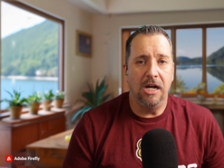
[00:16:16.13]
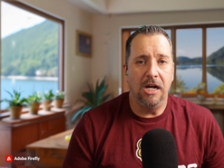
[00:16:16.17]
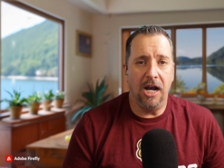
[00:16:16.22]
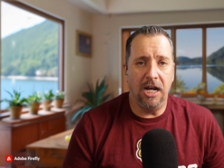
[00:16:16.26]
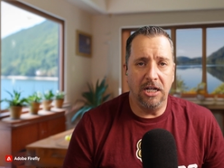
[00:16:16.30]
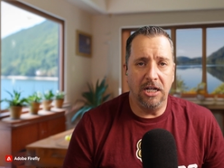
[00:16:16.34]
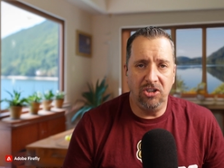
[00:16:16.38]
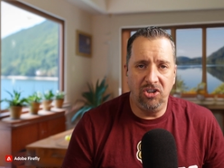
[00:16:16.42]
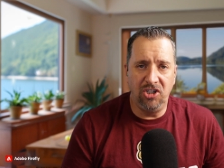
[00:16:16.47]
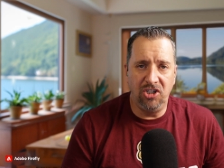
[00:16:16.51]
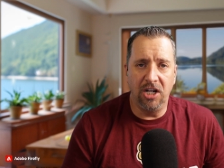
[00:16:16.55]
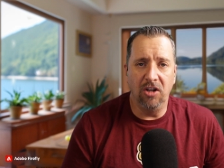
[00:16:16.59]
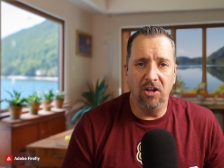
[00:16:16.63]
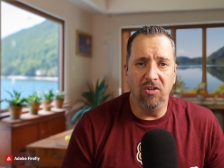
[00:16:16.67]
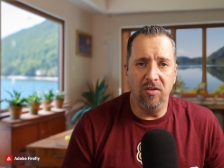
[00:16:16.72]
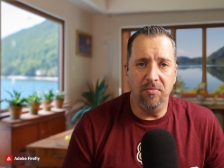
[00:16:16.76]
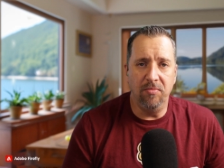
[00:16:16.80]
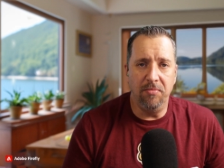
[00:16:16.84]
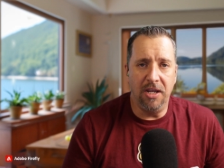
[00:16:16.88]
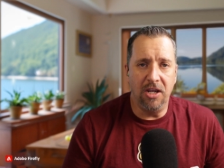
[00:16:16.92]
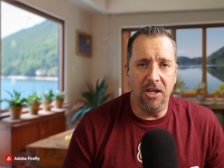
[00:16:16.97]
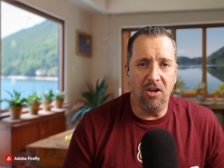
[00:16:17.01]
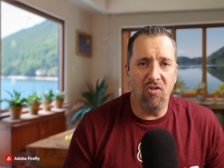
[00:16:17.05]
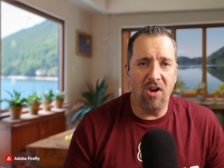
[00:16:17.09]
I generally
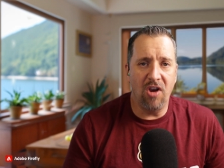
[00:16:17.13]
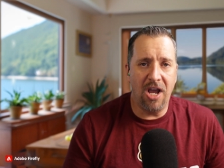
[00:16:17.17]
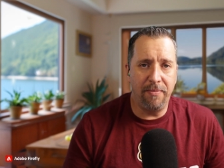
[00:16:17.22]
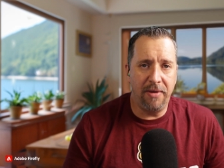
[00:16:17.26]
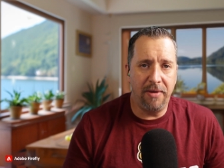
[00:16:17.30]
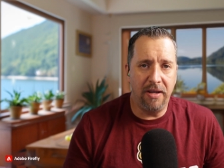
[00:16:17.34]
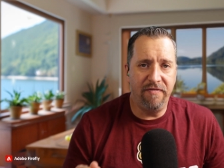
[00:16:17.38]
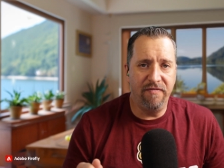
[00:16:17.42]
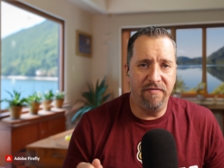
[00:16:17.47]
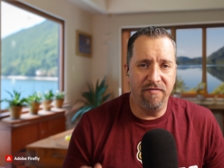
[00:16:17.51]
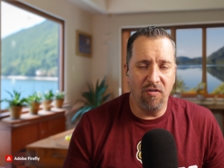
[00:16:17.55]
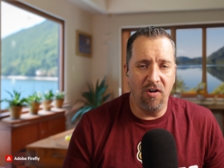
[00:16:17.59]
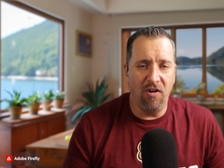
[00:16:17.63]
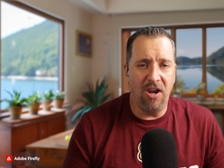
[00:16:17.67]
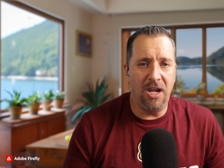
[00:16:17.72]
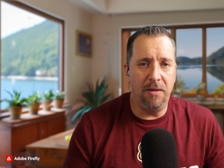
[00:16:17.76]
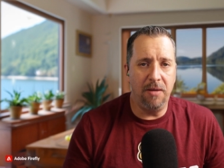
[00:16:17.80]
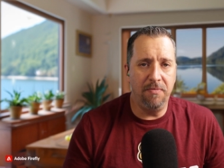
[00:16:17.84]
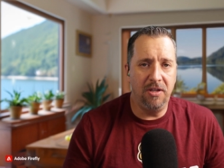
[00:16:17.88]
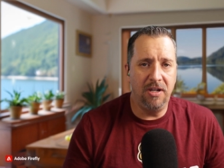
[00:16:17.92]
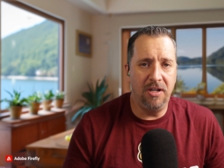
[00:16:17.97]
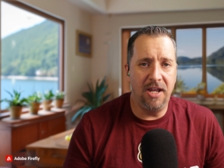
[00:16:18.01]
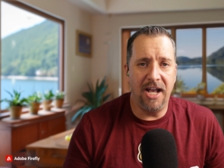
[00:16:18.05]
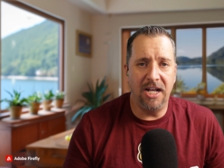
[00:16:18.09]
mean grab a
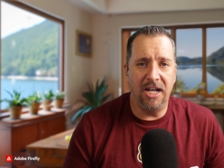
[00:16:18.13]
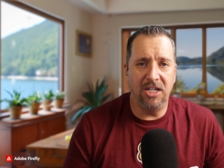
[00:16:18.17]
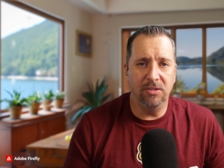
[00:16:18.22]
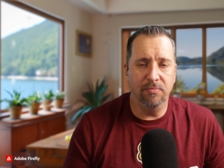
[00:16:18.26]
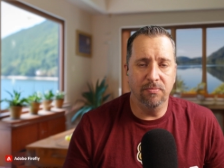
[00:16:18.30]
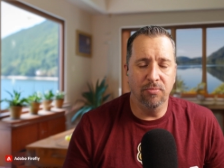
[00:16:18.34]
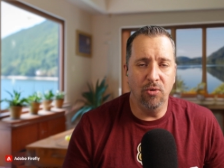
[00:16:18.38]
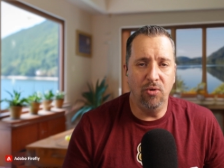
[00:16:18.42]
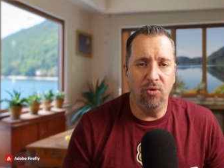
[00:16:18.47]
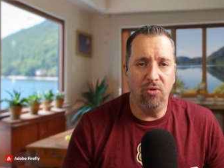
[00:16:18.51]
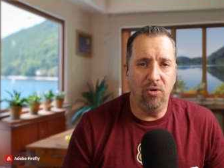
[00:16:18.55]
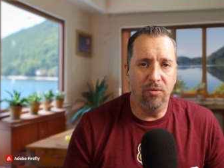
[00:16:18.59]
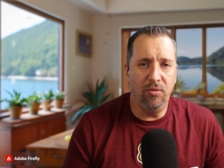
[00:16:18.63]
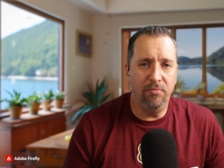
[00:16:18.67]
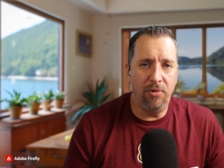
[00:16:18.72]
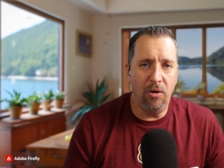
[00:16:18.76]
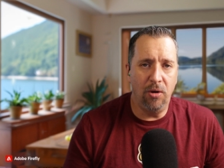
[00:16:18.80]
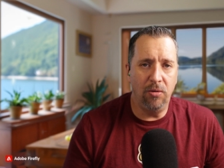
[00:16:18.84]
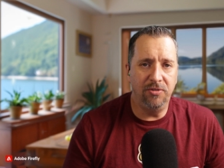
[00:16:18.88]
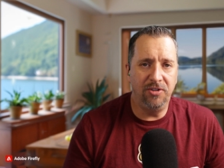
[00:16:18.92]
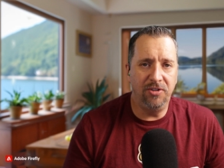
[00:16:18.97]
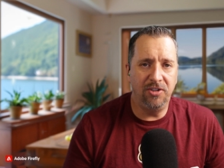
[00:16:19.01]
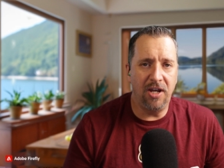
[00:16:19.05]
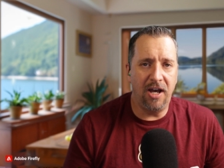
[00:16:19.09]
frame that has brood on
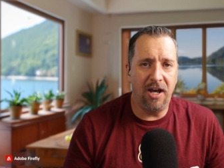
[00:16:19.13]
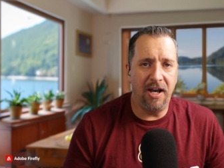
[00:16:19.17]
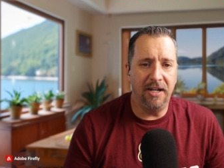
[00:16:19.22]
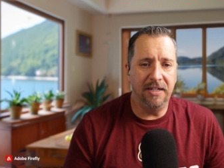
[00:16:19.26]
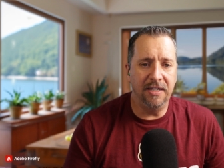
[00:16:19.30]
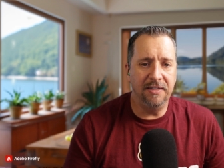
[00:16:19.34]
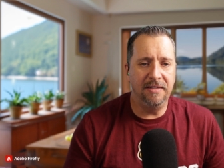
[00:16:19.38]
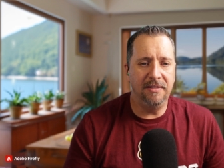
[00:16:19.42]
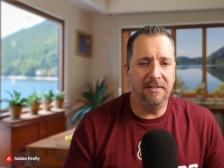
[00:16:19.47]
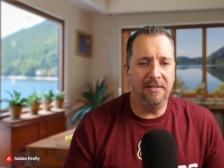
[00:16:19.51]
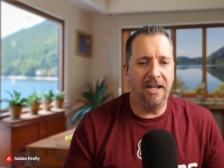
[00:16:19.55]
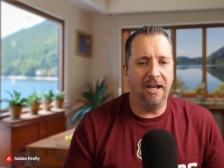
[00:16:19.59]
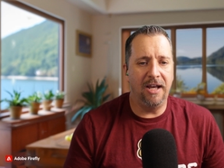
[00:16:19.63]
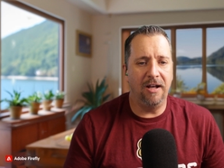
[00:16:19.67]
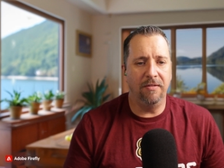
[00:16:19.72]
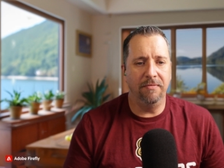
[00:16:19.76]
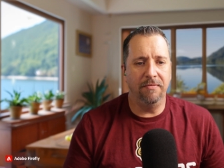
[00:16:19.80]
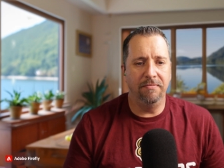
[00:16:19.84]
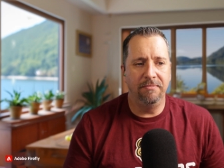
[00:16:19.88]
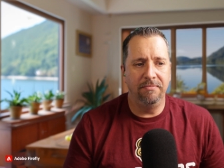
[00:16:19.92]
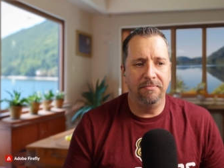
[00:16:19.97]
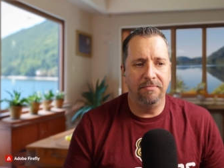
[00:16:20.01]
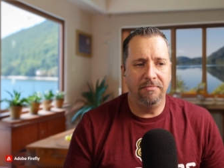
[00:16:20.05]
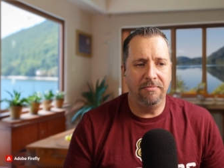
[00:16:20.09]
both sides.
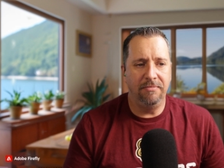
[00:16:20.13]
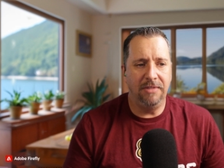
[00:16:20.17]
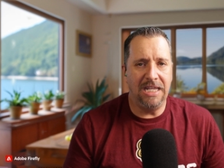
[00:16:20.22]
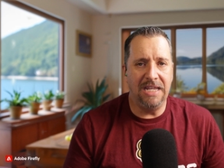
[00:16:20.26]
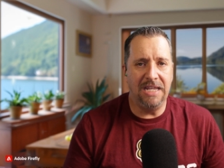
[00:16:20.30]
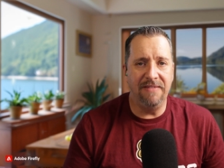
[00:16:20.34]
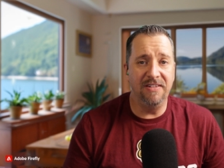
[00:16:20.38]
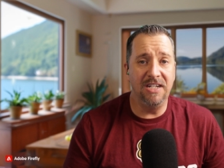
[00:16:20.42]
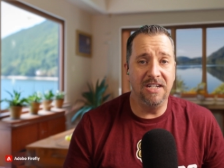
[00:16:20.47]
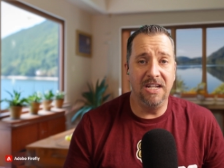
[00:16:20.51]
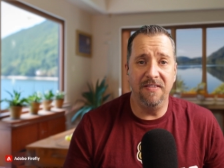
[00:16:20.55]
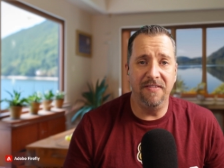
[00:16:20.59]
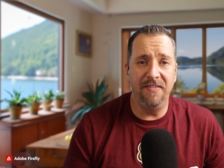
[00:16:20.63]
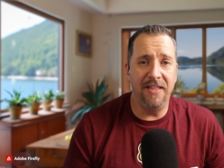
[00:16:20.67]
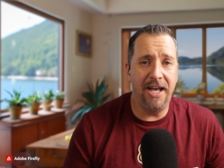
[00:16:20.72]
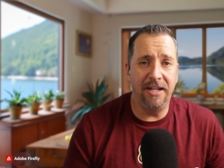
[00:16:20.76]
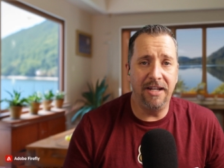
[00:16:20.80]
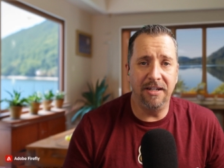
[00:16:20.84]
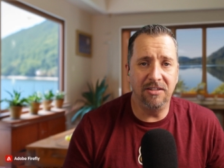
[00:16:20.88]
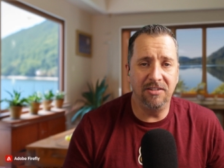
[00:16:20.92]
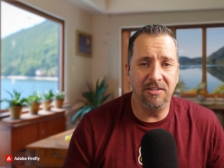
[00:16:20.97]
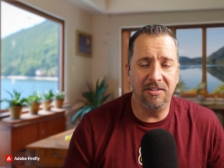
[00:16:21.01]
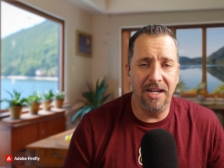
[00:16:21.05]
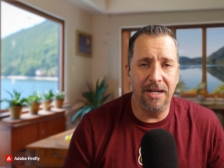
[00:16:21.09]
Now, even in
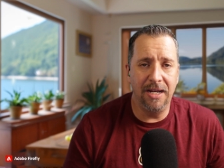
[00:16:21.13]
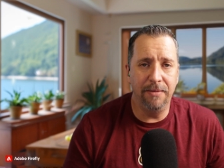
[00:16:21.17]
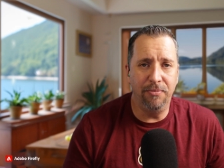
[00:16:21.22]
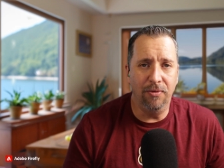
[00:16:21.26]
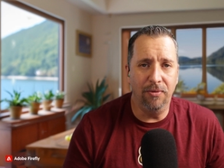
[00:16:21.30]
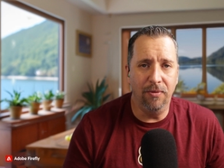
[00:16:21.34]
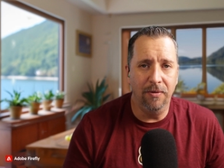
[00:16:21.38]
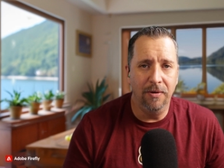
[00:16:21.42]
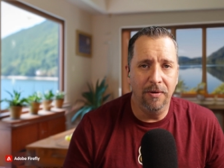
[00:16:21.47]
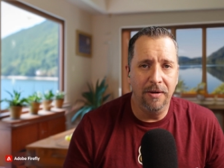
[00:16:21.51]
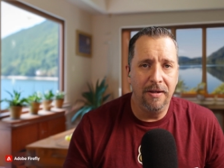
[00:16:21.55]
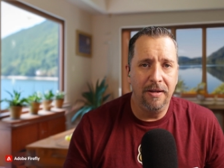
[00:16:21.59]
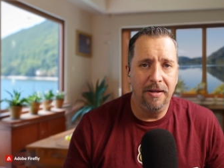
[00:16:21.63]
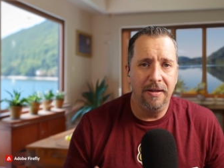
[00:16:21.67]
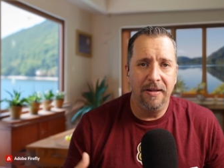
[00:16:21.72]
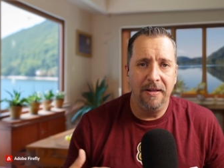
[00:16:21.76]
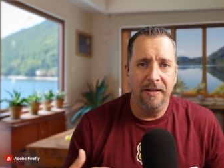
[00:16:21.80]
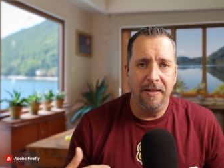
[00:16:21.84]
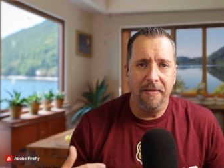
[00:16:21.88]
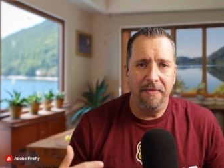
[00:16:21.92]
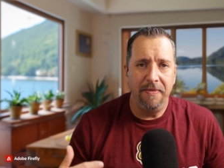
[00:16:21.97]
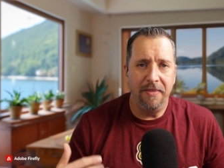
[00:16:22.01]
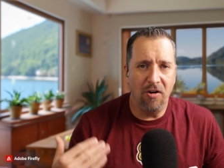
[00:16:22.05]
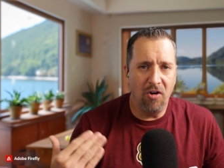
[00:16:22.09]
that example,
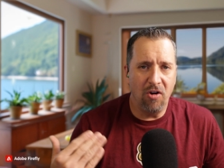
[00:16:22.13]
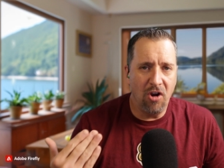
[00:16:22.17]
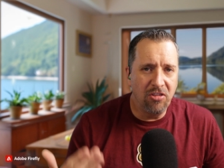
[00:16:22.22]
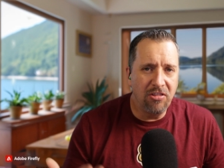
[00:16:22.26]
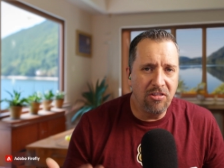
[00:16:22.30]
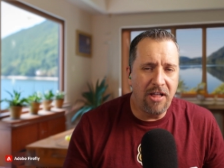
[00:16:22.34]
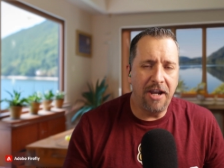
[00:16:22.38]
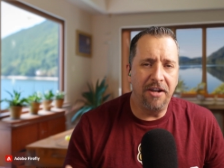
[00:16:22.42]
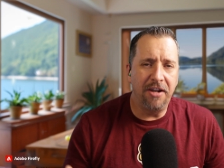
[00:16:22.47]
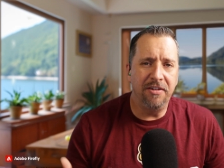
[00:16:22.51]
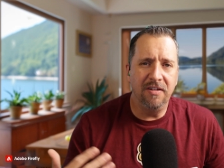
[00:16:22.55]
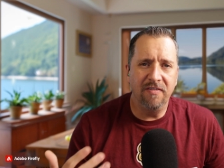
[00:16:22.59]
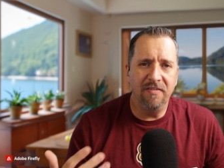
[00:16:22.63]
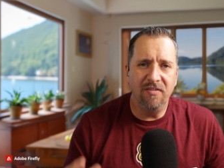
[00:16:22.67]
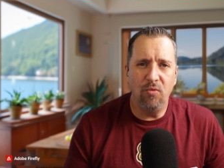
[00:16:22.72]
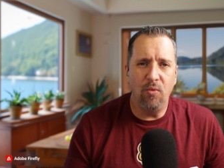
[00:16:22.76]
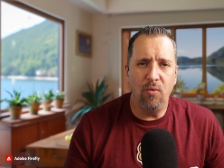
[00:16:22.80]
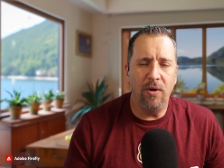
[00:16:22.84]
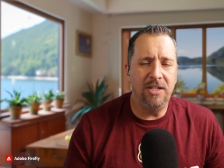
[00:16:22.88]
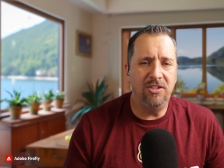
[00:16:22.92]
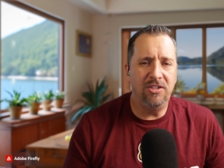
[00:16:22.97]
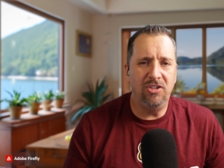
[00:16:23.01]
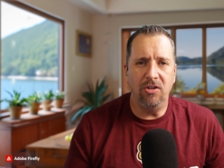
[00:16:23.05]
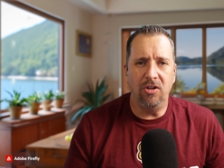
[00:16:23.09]
there are a lot of different
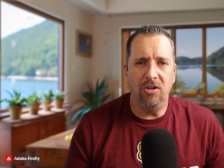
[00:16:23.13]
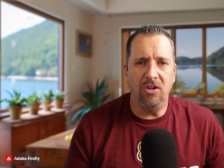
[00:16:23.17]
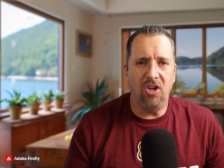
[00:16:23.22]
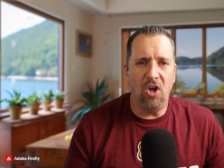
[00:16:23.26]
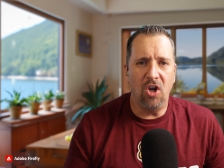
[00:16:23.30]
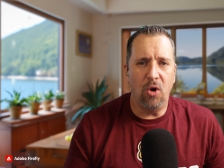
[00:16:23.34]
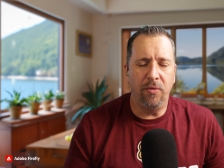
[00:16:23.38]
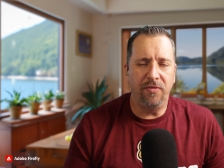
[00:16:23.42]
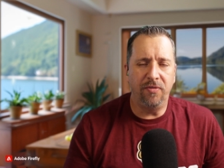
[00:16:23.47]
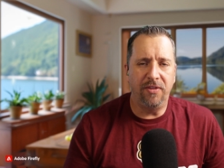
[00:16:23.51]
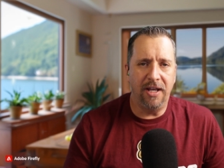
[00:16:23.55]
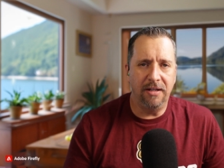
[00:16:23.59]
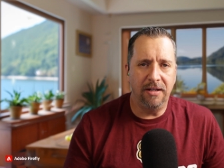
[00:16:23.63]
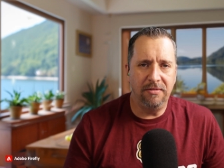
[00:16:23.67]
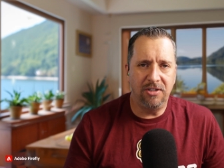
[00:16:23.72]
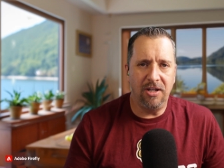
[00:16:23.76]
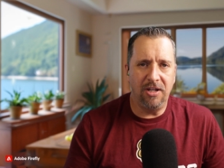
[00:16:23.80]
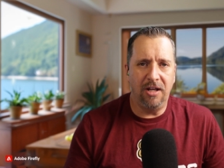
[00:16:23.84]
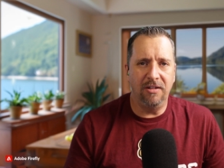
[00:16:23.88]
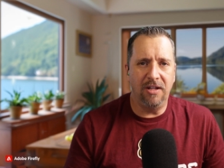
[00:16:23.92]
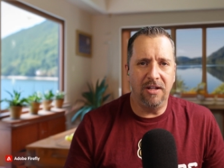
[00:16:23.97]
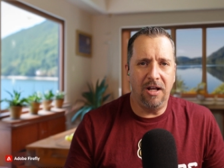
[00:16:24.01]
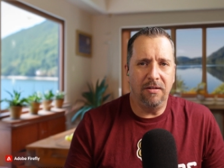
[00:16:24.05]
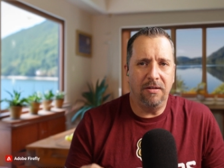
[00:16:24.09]
ways you can go with that.
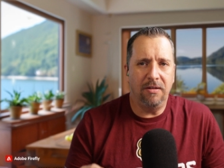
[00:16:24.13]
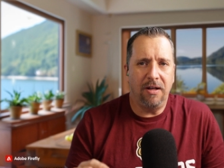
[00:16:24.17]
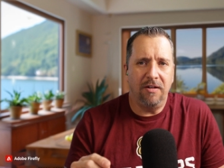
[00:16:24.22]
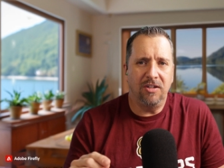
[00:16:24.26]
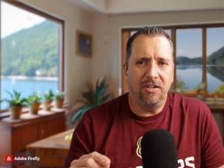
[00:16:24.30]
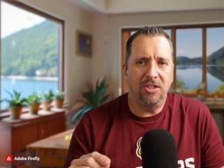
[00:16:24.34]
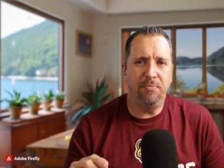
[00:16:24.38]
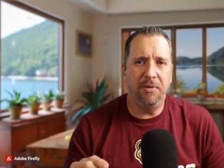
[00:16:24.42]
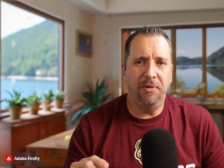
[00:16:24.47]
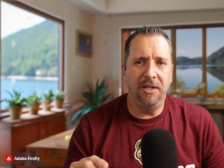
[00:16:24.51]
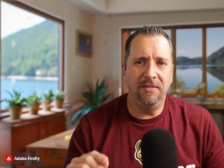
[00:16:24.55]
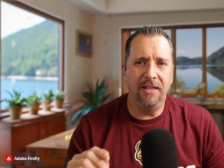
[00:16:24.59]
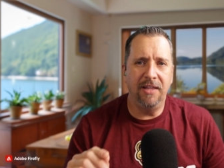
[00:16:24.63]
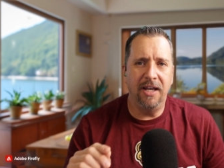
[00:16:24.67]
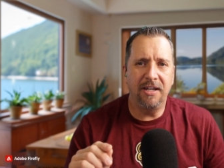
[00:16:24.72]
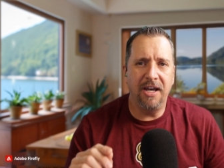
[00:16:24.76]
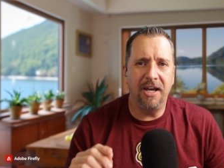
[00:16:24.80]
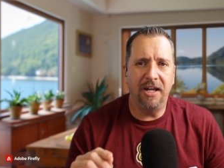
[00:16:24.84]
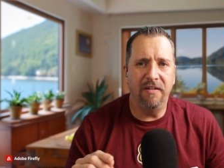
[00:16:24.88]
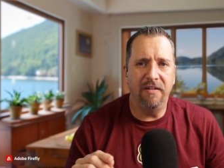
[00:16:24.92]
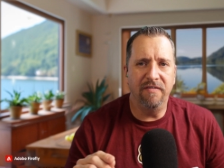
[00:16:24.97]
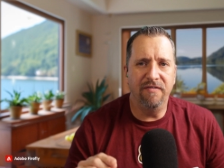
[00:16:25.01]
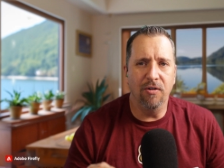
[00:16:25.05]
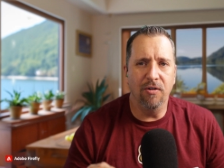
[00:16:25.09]
So I'll, I'll explain that
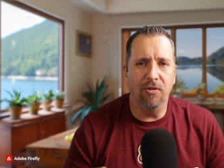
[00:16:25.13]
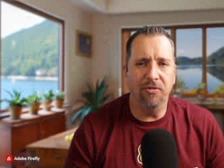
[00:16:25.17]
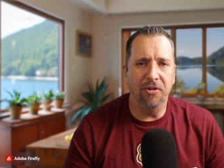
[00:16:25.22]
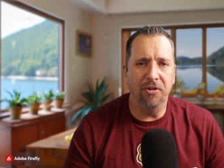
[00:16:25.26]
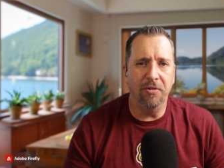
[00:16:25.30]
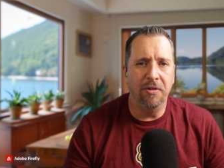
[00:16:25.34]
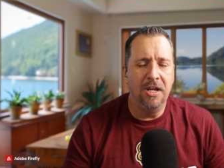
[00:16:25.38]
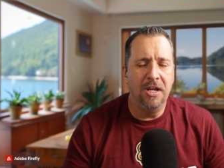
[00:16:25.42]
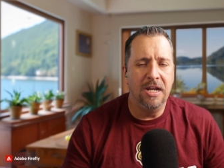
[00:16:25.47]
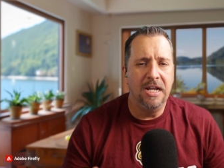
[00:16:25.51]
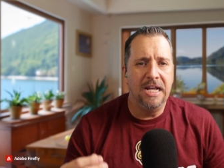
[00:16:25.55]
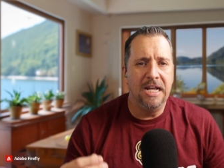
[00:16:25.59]
kind of further.